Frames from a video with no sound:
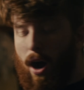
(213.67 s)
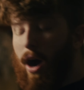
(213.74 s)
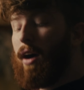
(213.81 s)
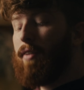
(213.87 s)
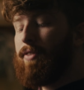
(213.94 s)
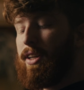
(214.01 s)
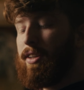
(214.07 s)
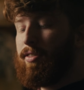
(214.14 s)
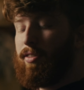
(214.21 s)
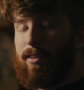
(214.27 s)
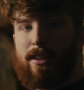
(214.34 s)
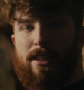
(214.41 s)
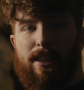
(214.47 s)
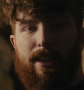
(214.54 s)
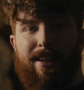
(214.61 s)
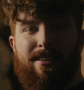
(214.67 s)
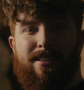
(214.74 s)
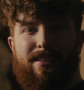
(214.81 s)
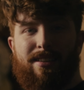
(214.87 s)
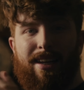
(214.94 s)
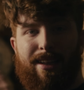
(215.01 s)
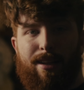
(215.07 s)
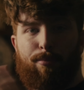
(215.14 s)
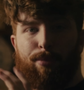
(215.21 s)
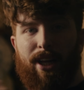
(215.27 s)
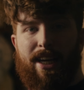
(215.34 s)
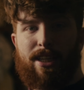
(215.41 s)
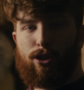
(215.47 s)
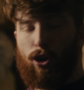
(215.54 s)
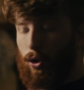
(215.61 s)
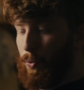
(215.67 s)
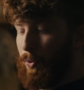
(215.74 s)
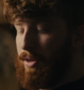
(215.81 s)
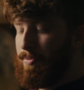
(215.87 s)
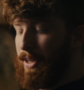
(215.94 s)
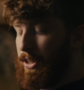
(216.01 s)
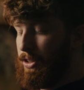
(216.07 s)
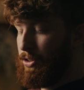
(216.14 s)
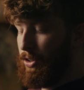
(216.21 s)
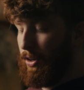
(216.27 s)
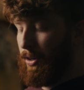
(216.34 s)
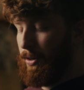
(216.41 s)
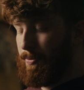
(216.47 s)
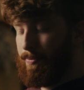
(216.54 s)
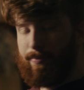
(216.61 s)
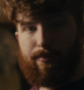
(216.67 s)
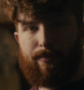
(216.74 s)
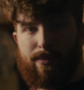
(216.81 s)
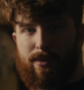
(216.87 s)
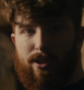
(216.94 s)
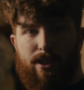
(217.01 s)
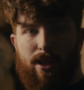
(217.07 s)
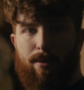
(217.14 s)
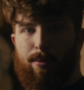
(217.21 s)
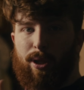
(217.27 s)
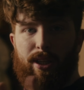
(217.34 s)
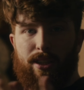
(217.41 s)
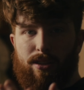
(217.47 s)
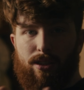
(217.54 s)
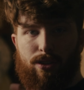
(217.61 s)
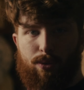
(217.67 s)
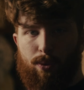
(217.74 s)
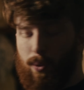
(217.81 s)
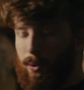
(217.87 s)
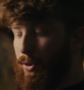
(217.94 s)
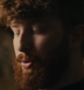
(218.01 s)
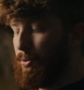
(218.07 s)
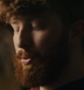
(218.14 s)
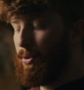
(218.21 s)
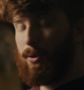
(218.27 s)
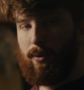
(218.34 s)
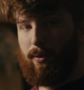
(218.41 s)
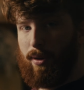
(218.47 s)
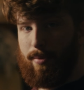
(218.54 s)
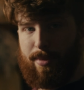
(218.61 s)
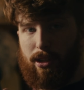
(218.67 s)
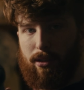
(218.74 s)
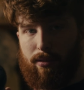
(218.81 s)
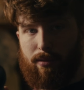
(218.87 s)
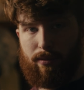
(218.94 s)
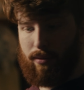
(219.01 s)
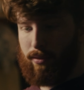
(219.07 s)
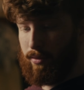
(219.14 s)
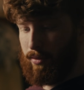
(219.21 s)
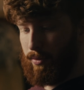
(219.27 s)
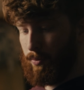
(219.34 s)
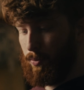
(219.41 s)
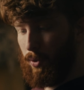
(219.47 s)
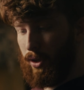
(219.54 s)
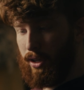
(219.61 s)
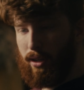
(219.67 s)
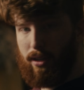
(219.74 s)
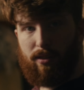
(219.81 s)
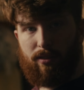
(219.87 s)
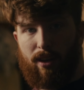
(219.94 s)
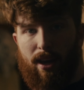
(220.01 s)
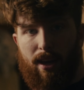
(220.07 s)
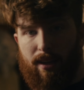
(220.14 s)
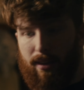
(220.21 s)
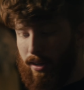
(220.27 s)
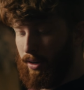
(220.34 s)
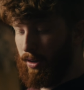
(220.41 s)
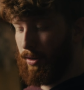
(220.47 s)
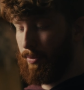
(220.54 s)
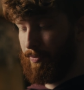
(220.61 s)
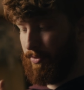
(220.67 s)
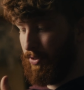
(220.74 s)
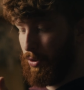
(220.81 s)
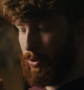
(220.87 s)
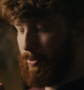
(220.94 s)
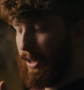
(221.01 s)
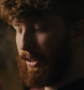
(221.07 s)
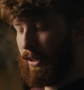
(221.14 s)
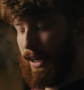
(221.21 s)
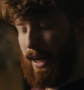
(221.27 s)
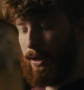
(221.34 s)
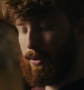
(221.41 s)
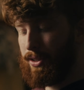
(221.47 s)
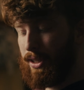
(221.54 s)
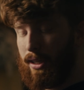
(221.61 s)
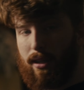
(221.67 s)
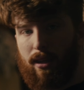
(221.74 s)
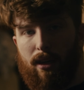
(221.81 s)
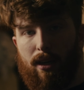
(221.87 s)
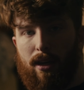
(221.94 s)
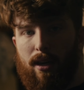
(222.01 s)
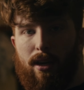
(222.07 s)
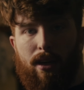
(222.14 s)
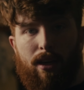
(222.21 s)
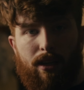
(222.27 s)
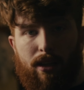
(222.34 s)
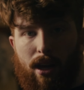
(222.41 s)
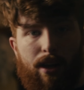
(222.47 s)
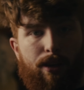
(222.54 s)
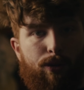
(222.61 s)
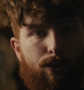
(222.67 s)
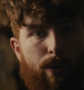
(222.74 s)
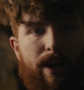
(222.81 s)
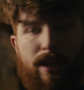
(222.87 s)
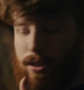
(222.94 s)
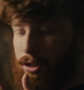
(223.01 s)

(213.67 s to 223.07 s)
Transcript: obviously, lenses like the Blazar Remus are cinema lenses through and through. I mean, what can you say? They're full metal housing, got great